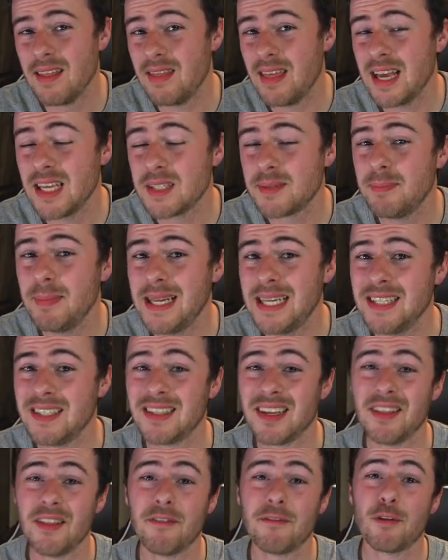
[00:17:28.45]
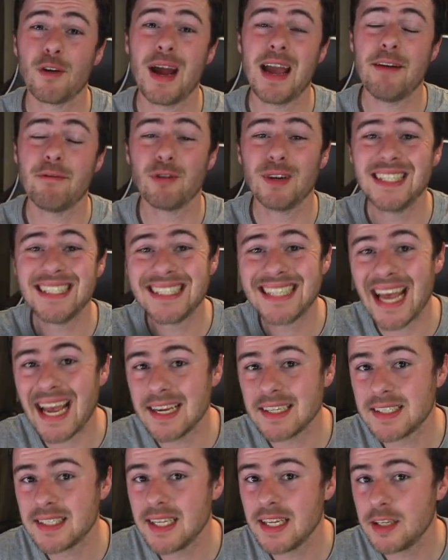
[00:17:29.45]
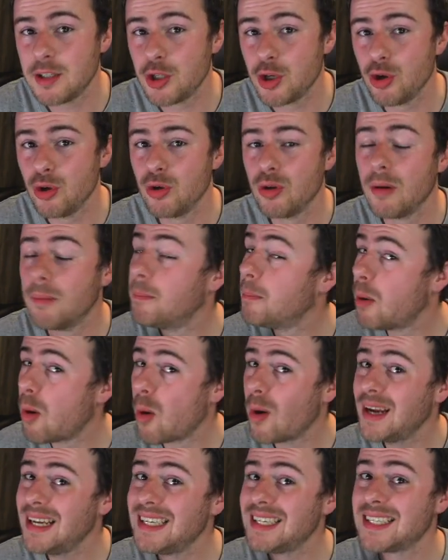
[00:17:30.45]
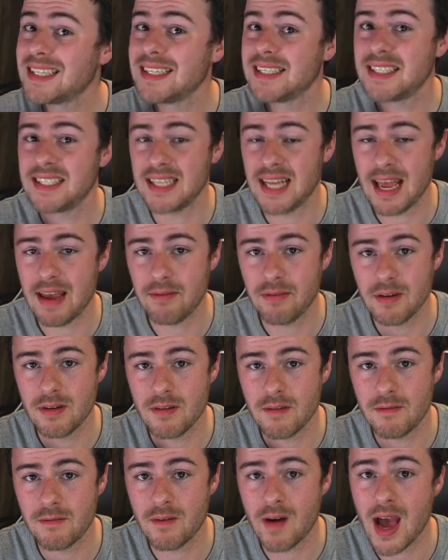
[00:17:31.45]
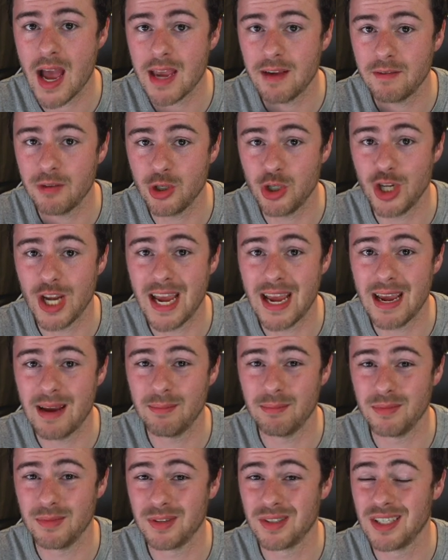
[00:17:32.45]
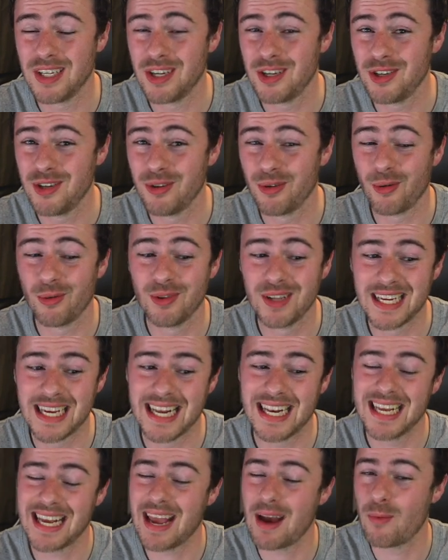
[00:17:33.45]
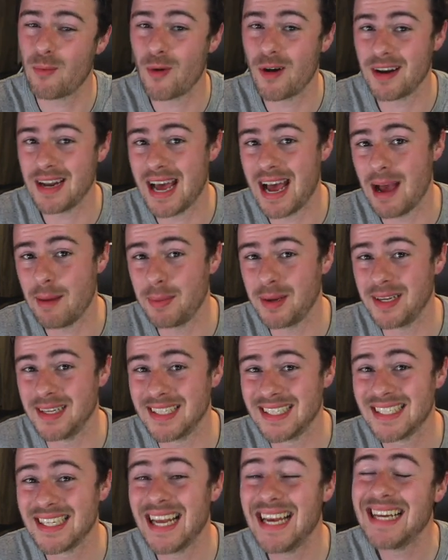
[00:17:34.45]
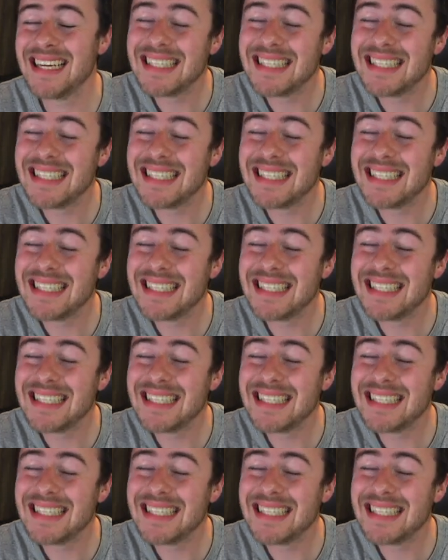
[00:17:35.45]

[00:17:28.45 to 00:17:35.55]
This means that for every 62.75 gems you're only going to get 1 happiness.